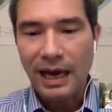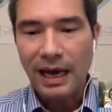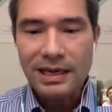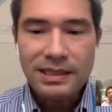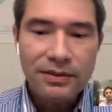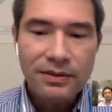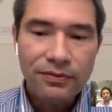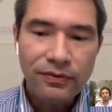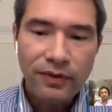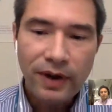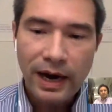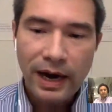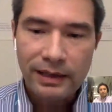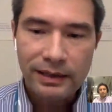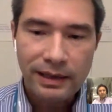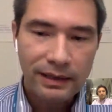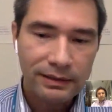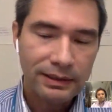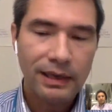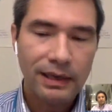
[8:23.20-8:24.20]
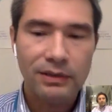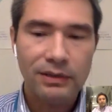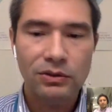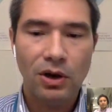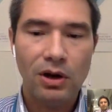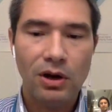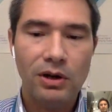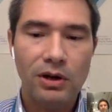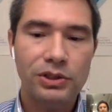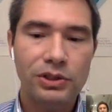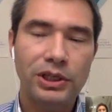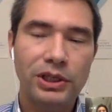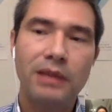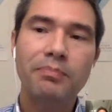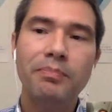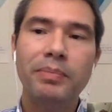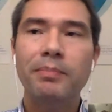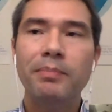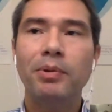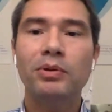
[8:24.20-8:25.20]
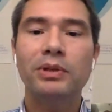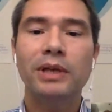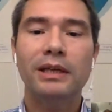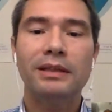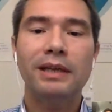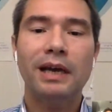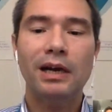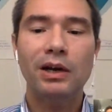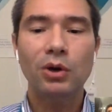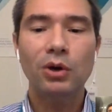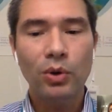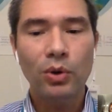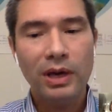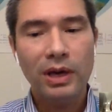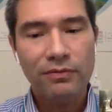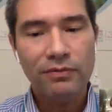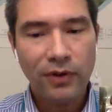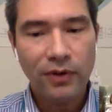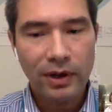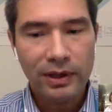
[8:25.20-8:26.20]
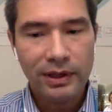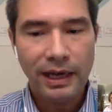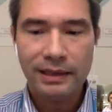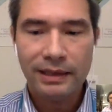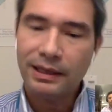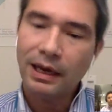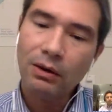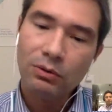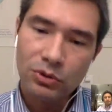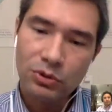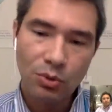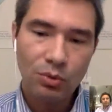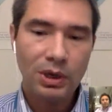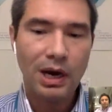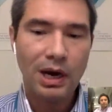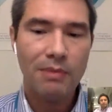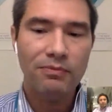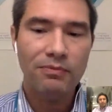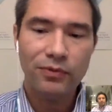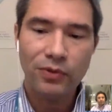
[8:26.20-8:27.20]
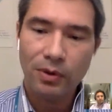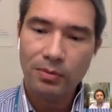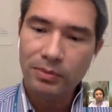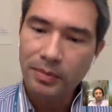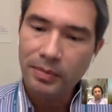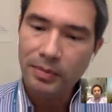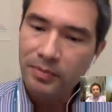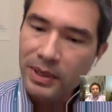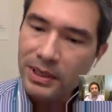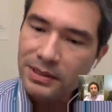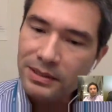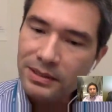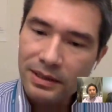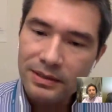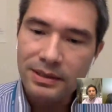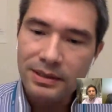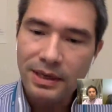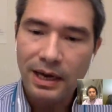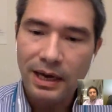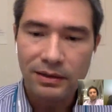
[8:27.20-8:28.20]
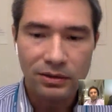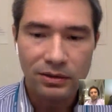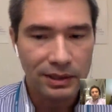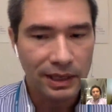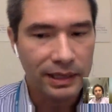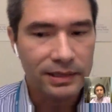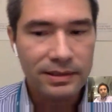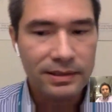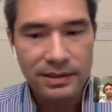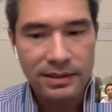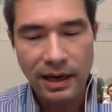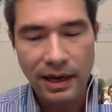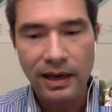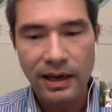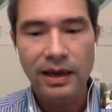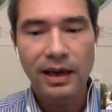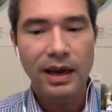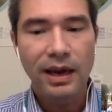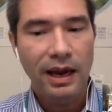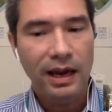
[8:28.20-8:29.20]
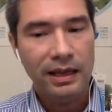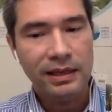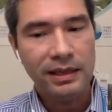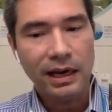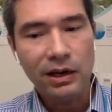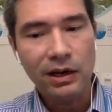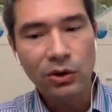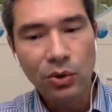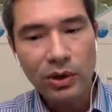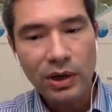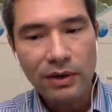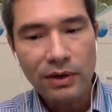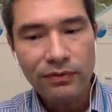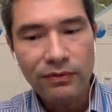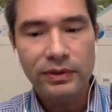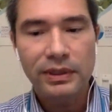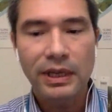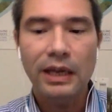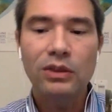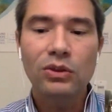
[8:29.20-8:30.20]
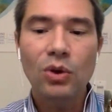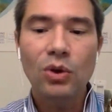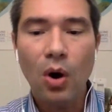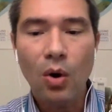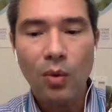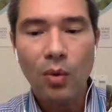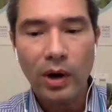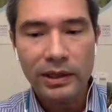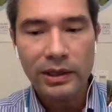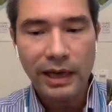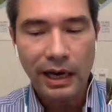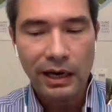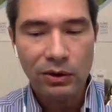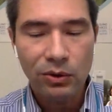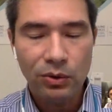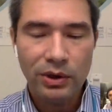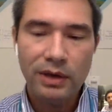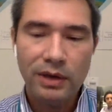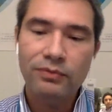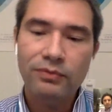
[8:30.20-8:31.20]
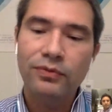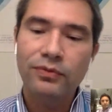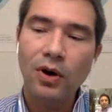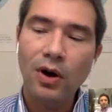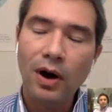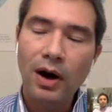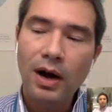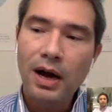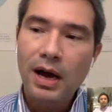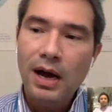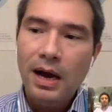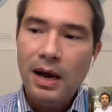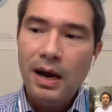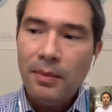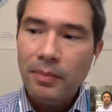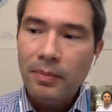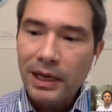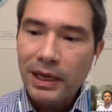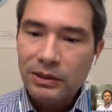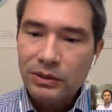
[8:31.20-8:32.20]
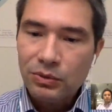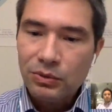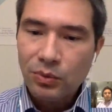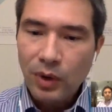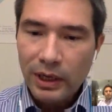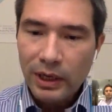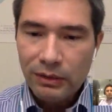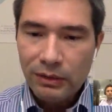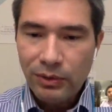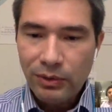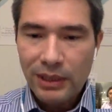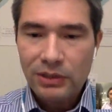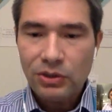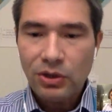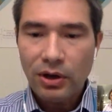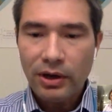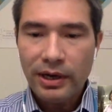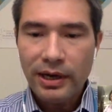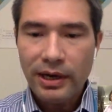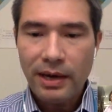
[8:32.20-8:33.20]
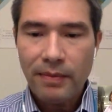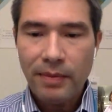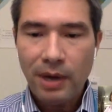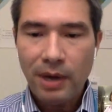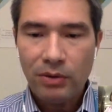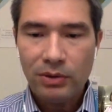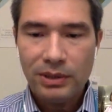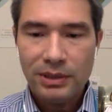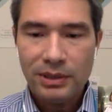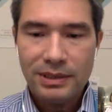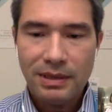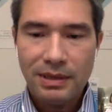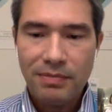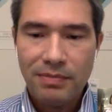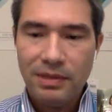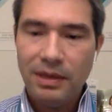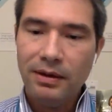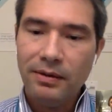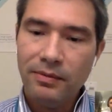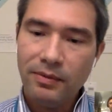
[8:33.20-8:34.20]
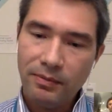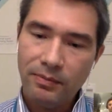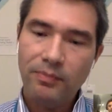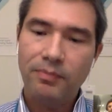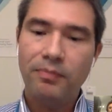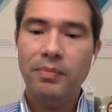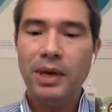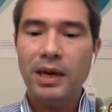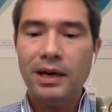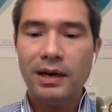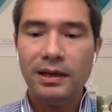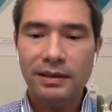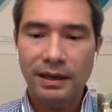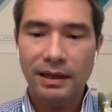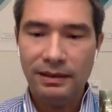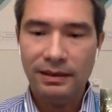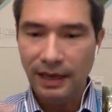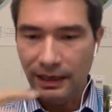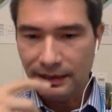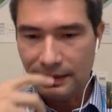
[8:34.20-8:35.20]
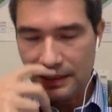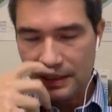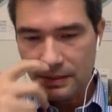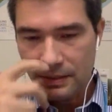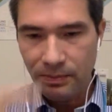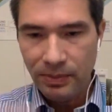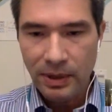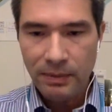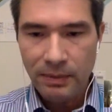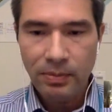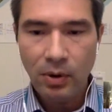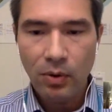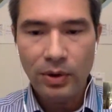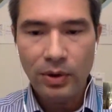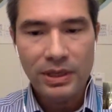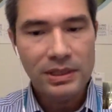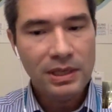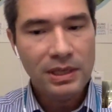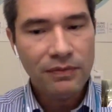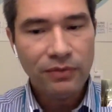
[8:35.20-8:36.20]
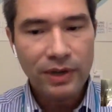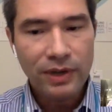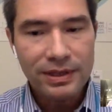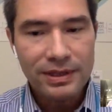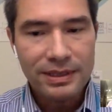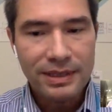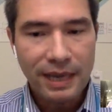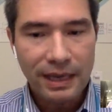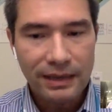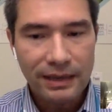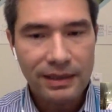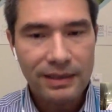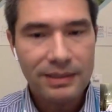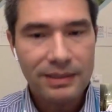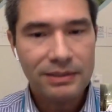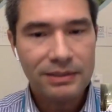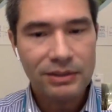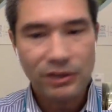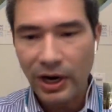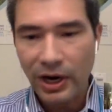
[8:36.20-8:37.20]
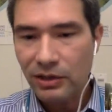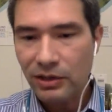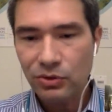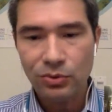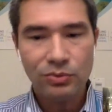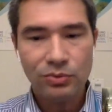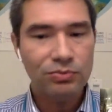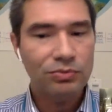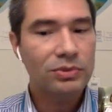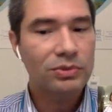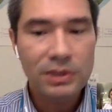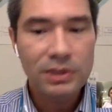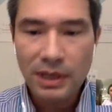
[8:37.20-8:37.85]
classify that technology, and people that are looking for that also come from the business sector, let's say, and they know what they are looking for. But what we are talking about is something bigger than that. It's people in different settings trying to